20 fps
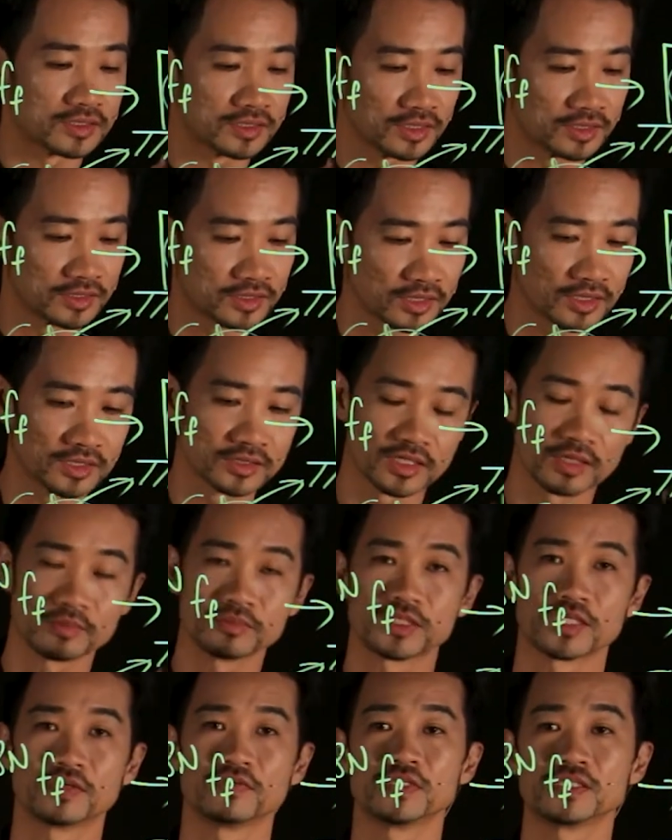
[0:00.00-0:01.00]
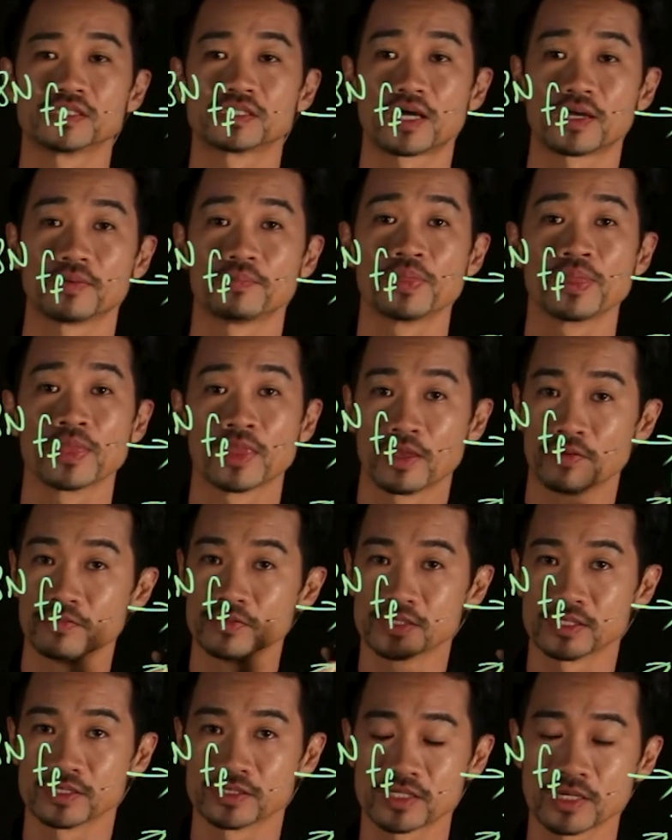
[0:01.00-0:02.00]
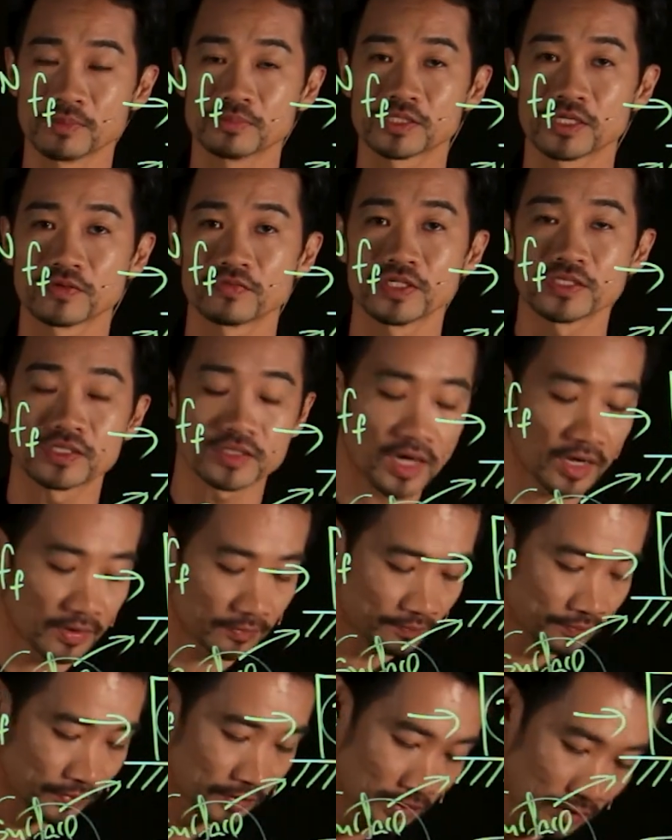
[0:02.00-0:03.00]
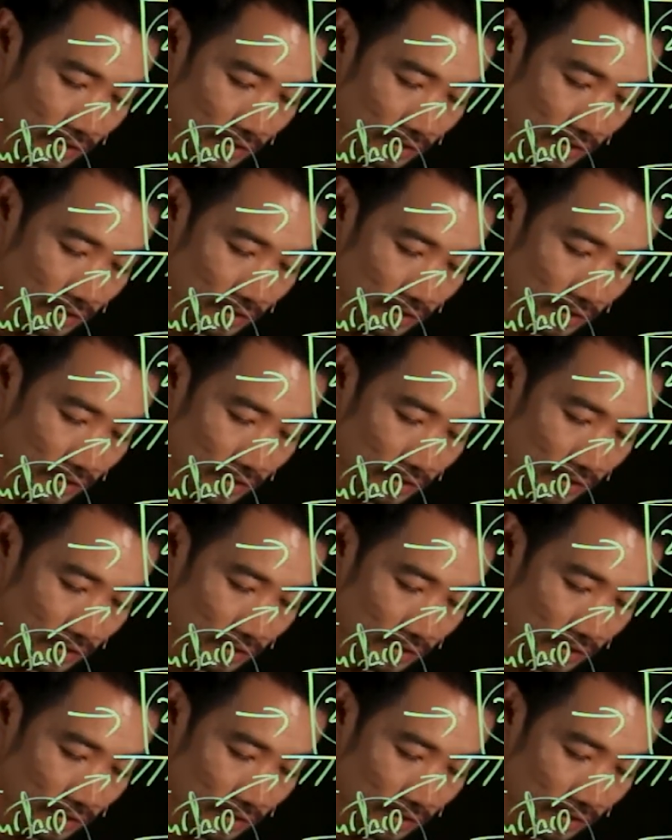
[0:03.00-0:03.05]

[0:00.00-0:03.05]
is it the same surface type? If it's the same surface type,